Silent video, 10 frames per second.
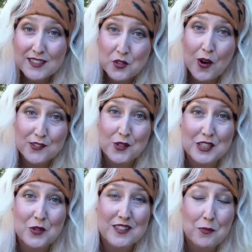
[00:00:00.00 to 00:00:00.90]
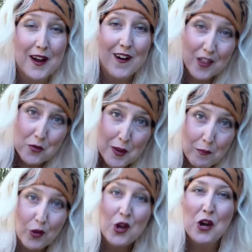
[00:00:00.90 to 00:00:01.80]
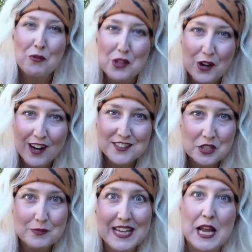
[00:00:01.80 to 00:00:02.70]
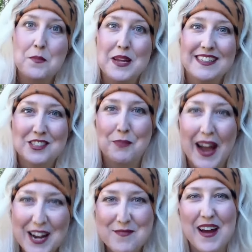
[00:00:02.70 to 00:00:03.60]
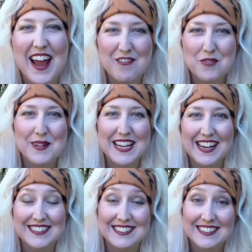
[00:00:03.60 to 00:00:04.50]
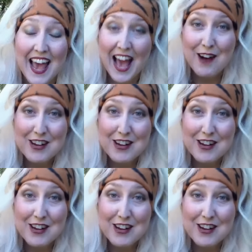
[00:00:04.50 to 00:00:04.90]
Plus, you also get to inspire other people with your costumes and be inspired by everybody else's.